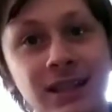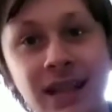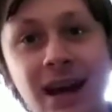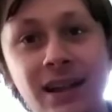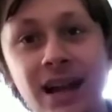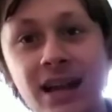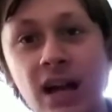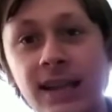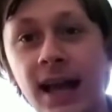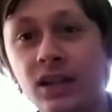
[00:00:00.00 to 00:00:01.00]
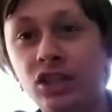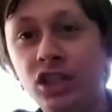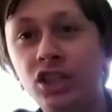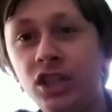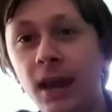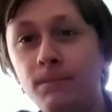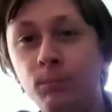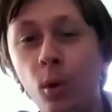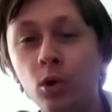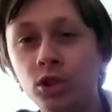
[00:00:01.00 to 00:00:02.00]
that I got that cliche
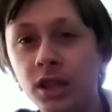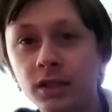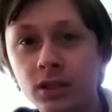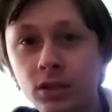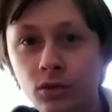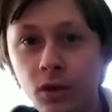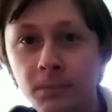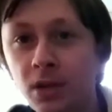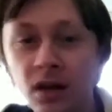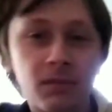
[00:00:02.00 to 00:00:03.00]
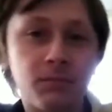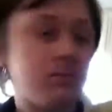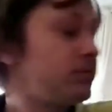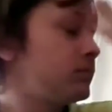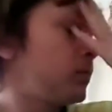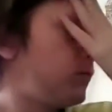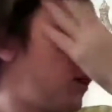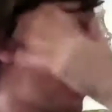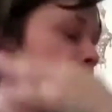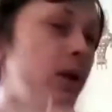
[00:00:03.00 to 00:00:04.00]
bullshit script out of the
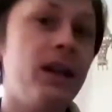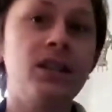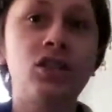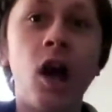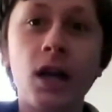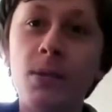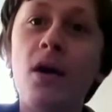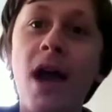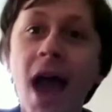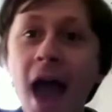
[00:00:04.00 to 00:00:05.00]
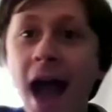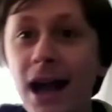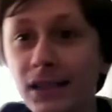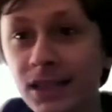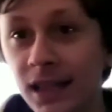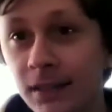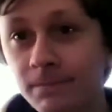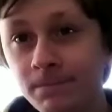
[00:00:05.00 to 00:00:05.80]
fucking way, let's talk about acting.